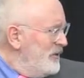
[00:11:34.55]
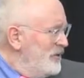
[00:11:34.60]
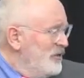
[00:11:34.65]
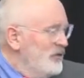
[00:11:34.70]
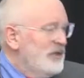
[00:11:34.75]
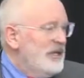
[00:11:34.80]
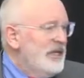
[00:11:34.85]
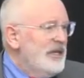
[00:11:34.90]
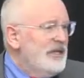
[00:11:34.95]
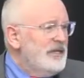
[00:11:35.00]

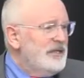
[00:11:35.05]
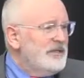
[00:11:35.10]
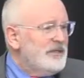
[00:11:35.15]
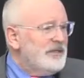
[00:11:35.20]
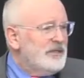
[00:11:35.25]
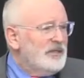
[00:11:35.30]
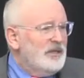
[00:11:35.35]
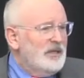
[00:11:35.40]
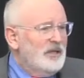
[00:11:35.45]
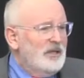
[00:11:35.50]
2
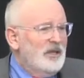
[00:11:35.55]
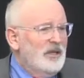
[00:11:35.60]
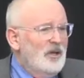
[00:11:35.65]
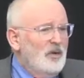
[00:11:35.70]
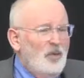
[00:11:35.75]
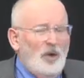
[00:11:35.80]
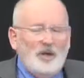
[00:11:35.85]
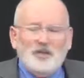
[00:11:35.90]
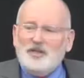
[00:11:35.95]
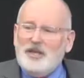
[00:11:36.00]
days.
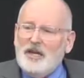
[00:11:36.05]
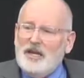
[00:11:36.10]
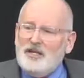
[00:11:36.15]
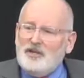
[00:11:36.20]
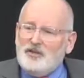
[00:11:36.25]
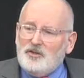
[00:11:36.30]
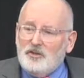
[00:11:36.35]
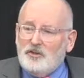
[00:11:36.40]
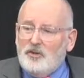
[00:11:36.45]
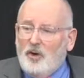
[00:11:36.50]
1 day
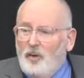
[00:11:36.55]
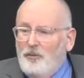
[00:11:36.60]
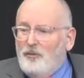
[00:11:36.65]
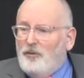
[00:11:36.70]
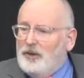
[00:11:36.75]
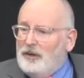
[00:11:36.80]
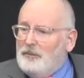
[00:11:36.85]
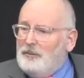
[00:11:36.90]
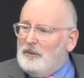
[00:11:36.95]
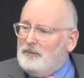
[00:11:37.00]
to
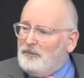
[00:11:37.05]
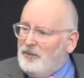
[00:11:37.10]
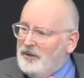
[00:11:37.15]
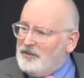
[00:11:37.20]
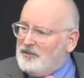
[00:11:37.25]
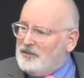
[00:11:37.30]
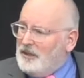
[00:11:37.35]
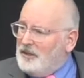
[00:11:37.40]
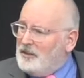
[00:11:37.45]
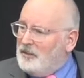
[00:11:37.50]
hopefully be
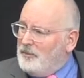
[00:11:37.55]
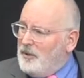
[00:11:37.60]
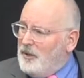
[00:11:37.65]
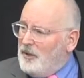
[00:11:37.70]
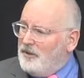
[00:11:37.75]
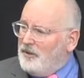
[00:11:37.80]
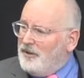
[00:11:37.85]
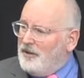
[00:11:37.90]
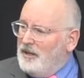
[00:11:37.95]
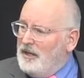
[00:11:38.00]
present at the
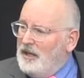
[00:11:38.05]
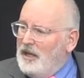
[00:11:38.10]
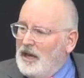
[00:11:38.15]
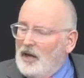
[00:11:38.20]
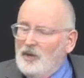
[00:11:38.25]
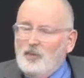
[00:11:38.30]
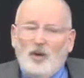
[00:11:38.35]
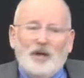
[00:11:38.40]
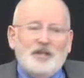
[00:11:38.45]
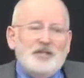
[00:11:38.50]
birth,
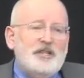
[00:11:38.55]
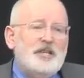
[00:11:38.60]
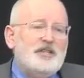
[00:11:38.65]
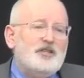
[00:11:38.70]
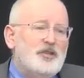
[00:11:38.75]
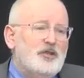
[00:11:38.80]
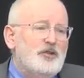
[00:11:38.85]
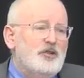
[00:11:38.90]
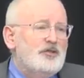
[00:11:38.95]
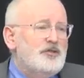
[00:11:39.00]
and 1 day
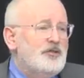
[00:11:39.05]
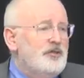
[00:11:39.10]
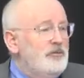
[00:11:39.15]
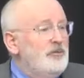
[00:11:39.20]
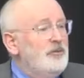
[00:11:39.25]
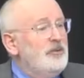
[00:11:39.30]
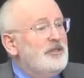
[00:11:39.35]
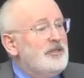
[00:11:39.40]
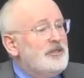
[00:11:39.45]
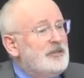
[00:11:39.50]
to go to the
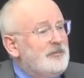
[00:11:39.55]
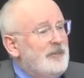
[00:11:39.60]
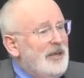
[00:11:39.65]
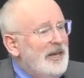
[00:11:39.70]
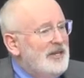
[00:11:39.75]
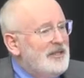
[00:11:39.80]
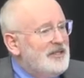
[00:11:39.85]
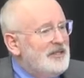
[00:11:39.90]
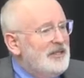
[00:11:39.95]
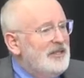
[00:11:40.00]

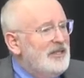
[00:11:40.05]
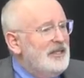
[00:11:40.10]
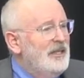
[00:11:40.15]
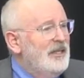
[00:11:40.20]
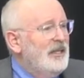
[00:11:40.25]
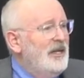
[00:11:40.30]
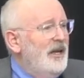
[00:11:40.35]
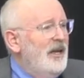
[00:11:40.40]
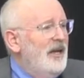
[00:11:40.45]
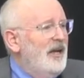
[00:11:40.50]
municipality
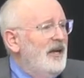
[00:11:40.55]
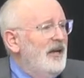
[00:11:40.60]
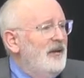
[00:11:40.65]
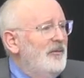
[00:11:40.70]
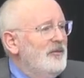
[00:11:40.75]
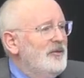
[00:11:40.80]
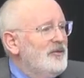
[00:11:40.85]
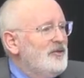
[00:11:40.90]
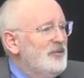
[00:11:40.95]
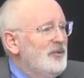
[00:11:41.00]

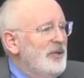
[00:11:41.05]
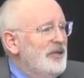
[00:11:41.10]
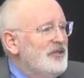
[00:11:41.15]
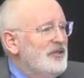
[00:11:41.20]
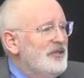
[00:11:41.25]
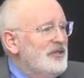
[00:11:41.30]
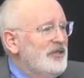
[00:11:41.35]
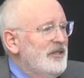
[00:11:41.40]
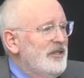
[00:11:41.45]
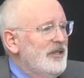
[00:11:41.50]
to
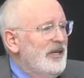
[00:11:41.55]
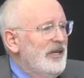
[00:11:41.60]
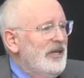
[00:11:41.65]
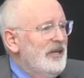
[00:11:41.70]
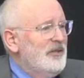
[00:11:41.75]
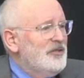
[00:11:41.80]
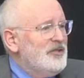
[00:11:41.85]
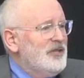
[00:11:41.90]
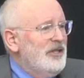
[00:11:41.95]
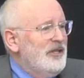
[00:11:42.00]
register
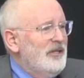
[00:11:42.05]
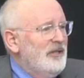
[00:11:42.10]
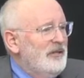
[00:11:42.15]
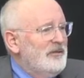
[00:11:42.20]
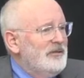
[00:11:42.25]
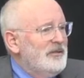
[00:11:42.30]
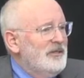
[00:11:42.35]
our child.